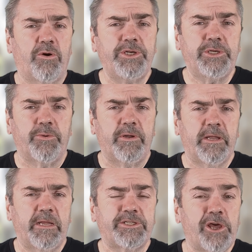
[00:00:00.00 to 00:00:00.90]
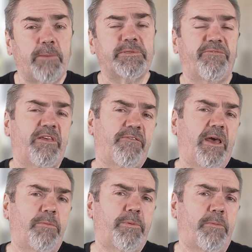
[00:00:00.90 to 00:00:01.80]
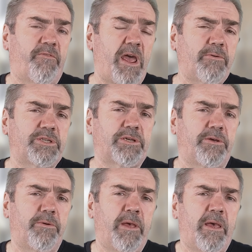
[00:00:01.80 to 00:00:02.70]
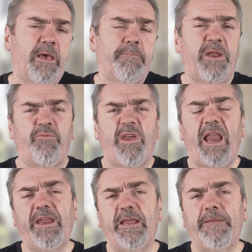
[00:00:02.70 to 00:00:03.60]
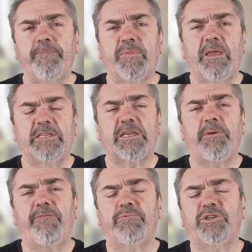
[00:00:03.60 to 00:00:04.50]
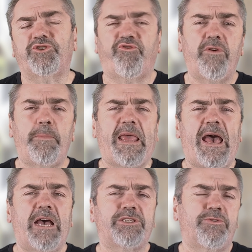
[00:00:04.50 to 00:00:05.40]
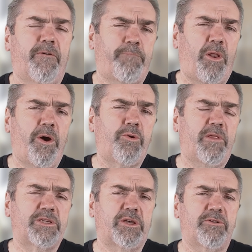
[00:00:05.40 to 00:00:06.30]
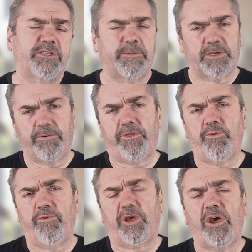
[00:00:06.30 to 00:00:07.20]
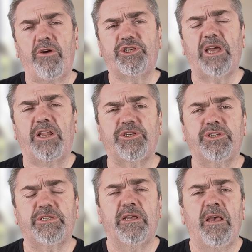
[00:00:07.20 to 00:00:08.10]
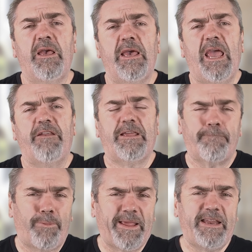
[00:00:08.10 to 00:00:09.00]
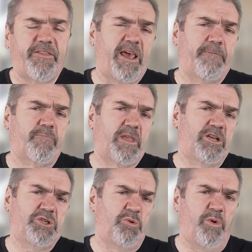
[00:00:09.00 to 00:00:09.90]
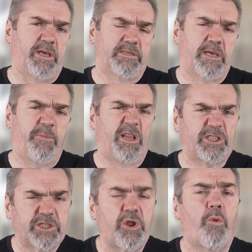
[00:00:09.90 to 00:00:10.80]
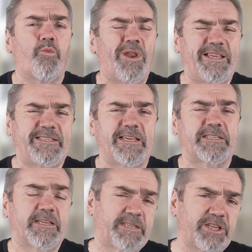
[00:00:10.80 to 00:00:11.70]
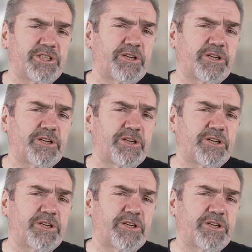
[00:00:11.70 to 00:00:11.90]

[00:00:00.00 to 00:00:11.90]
could do it in terms of the available number of hours to you, but in reality, it's going to be extremely hard to apply all those concepts, gone through all the code challenges, and completed that in 2 weeks. I mean, it's just not realistic. So set